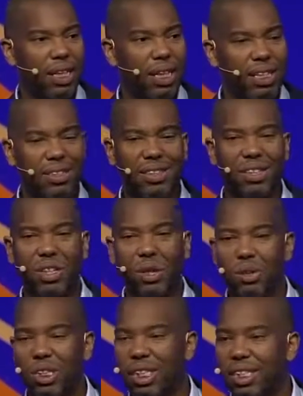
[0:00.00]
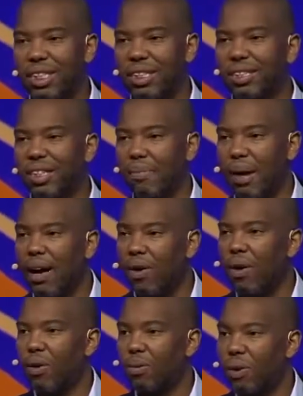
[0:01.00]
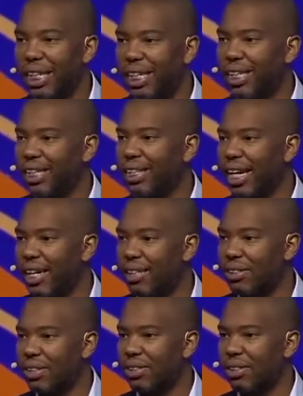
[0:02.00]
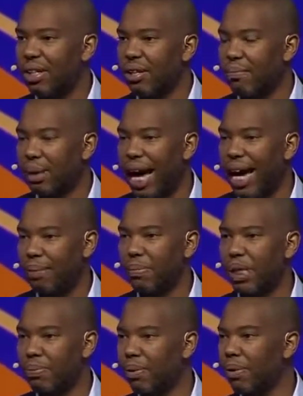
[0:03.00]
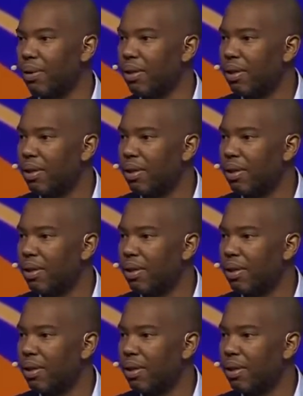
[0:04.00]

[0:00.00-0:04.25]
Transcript: is the notion that this somehow only endangers black people.